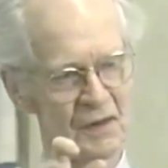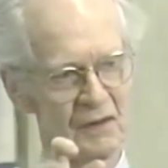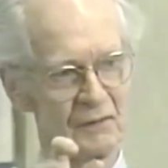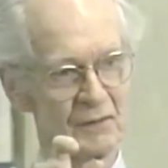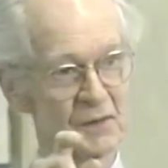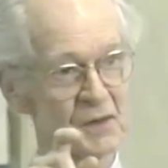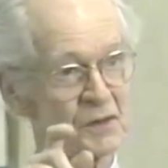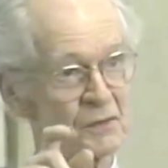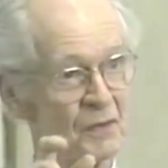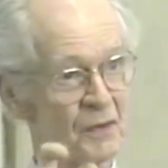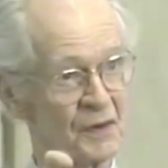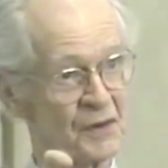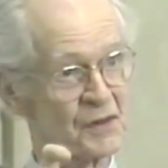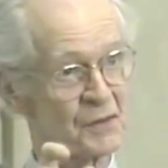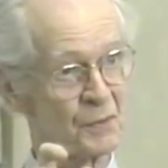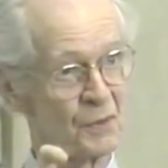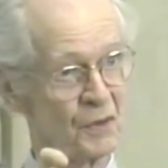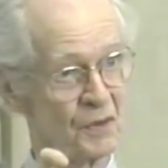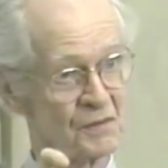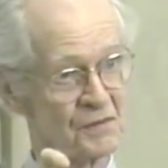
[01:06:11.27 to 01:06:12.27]
of this very
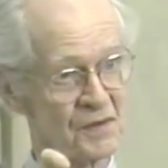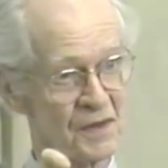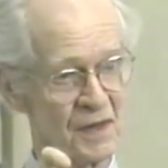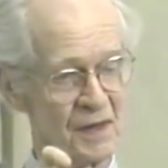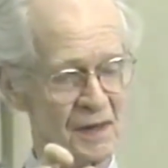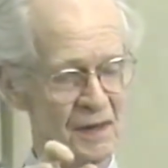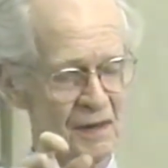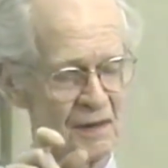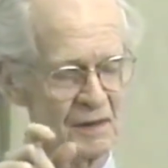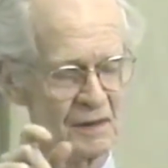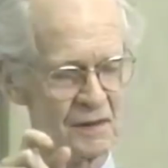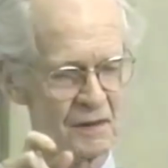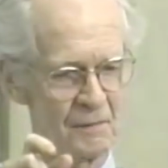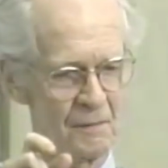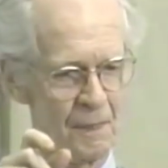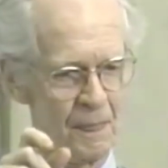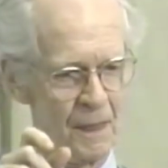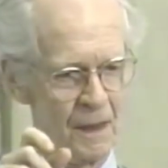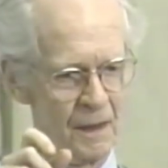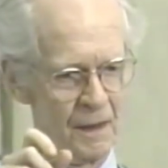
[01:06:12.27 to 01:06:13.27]
small size.
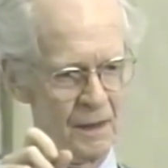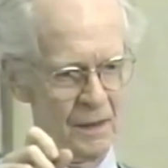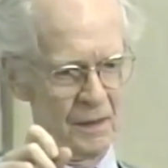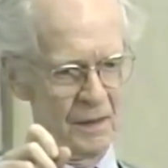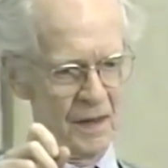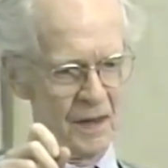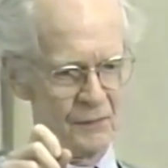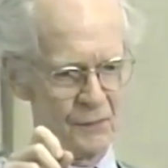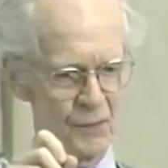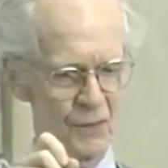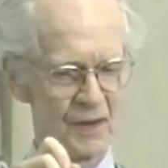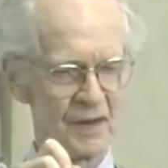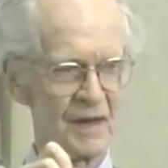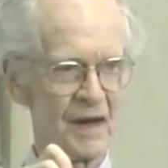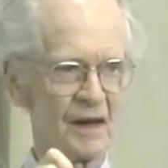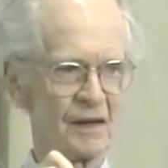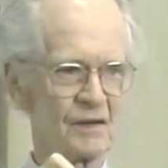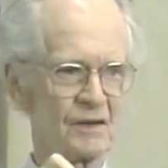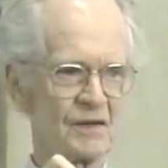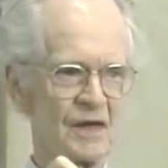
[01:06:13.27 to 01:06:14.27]
If you can
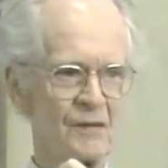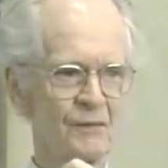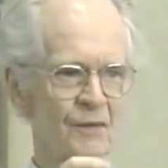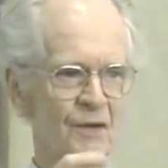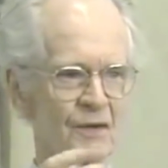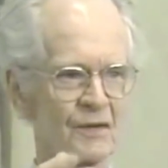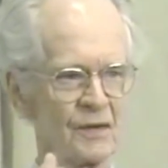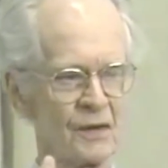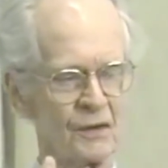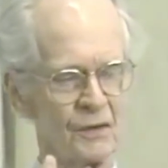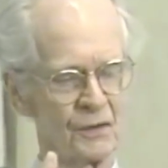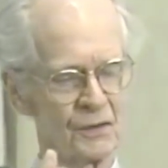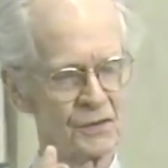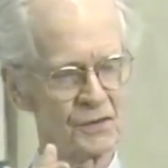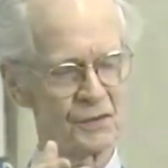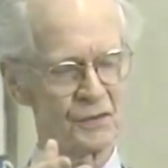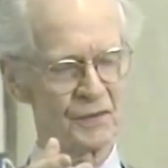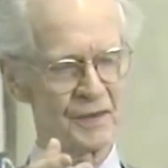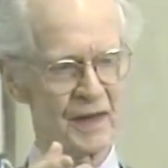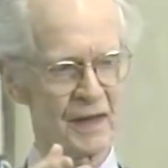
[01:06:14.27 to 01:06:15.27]
get several of
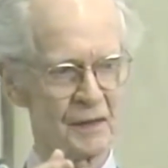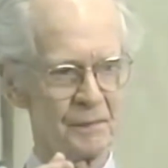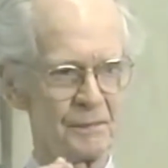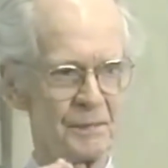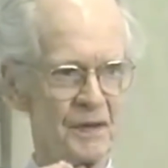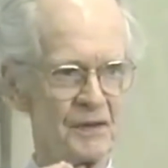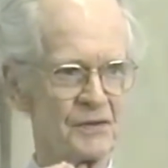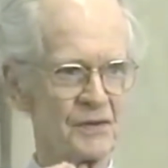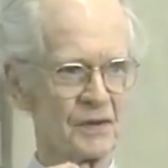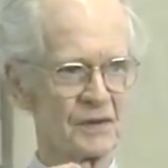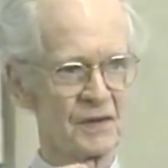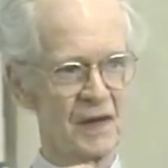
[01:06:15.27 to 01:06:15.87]
those, you can get a pigeon,